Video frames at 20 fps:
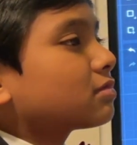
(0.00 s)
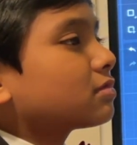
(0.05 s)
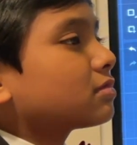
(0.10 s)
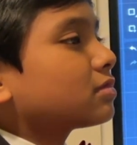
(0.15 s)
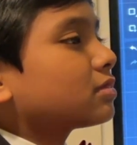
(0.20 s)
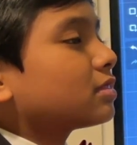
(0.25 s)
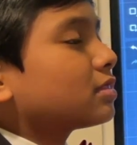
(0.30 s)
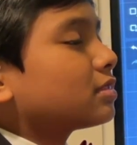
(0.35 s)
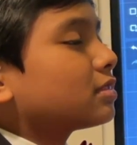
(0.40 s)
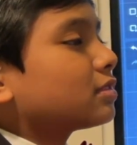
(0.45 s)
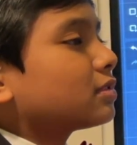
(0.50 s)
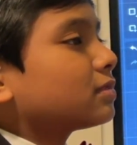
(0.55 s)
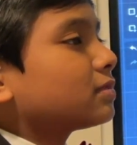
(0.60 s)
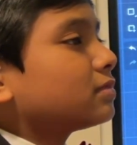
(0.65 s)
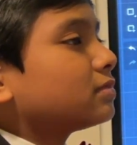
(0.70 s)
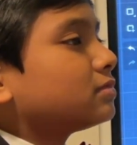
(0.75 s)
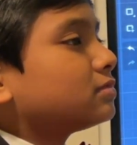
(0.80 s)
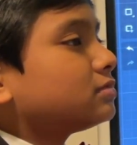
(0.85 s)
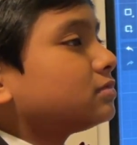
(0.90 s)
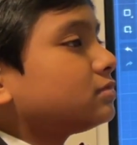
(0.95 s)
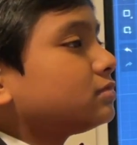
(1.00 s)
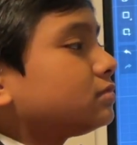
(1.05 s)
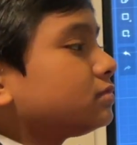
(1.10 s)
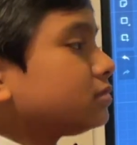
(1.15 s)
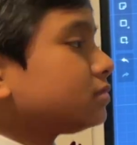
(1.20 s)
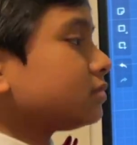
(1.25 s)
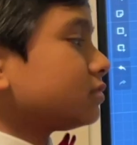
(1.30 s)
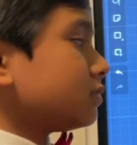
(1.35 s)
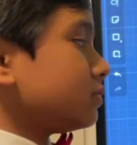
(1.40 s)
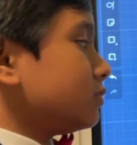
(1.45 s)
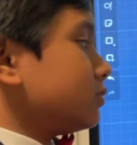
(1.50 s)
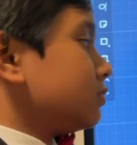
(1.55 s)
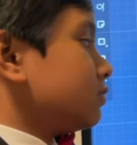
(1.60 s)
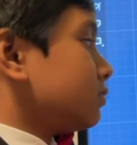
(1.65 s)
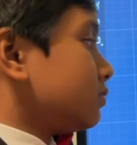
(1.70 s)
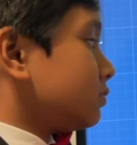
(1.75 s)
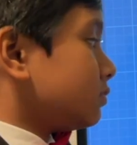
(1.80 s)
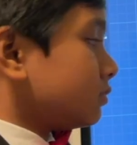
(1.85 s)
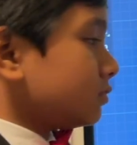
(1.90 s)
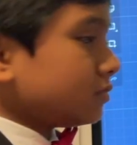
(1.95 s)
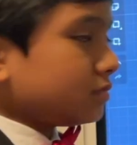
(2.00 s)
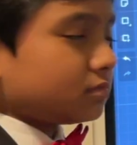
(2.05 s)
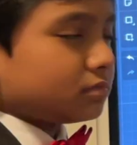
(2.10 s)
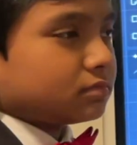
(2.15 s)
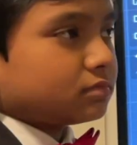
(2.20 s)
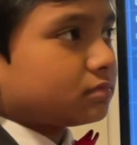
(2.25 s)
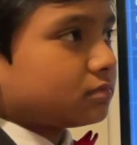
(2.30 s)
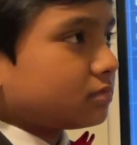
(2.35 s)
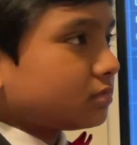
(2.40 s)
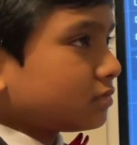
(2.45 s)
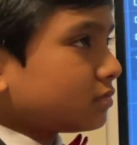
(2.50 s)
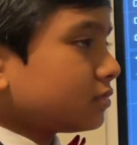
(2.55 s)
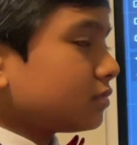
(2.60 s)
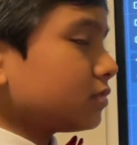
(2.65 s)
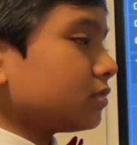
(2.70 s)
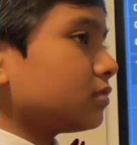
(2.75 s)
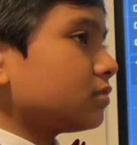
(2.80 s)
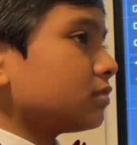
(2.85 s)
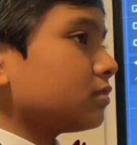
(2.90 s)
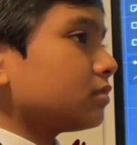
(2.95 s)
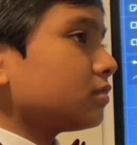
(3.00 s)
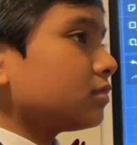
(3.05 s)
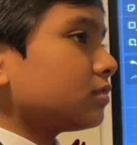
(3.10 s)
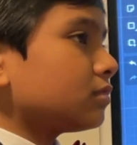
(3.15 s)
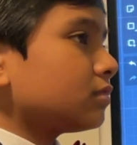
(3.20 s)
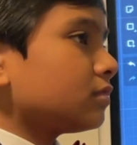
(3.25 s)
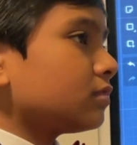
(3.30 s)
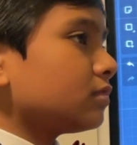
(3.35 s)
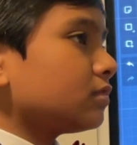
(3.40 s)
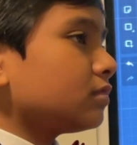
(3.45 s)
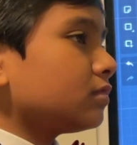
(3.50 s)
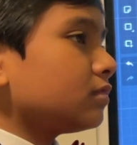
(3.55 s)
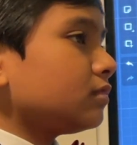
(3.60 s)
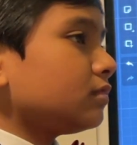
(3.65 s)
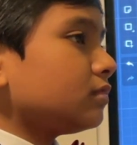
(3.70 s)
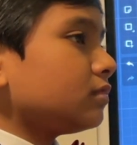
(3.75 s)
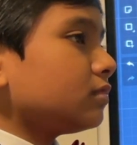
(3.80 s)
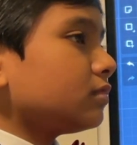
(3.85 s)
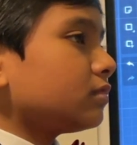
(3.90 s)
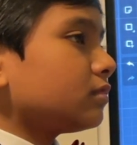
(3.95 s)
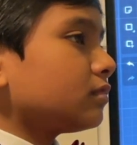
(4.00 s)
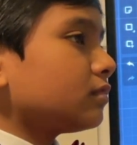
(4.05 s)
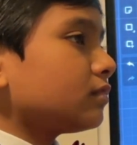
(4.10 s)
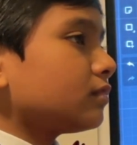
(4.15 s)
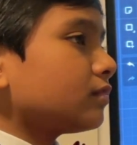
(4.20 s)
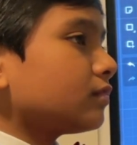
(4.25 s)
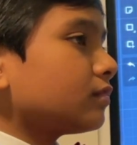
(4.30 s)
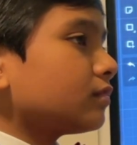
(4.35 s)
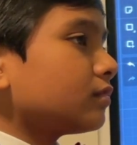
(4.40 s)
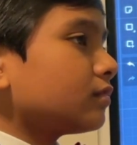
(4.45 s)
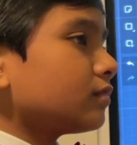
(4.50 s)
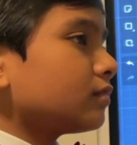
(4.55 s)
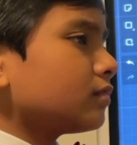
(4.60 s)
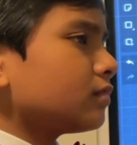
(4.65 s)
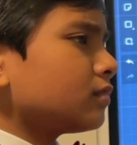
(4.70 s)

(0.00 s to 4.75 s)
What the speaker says: This person isn't speaking.